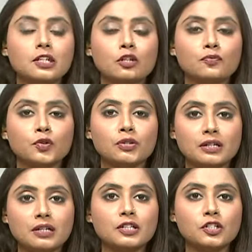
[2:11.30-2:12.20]
of
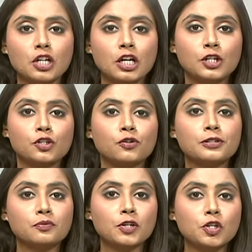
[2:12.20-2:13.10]
Uttarakhand, during
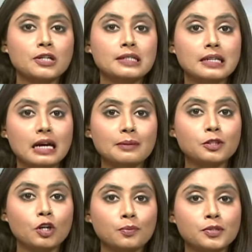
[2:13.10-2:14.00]
which he slammed the
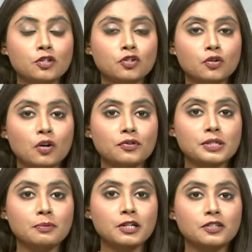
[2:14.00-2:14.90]
opposition Congress
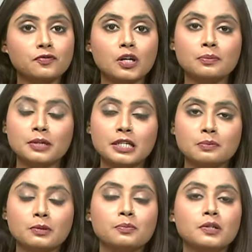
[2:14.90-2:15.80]
party for
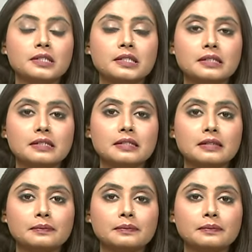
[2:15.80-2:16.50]
appeasement politics.